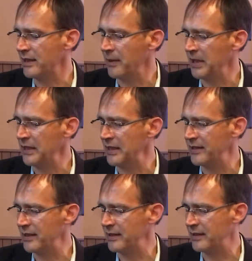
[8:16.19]
I mean, this
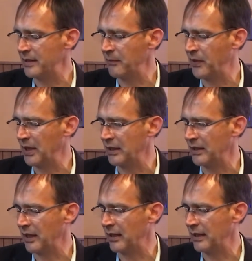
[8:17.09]
is something
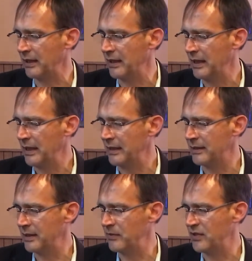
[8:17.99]
that it
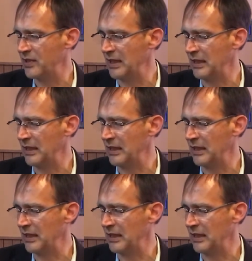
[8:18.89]
seems.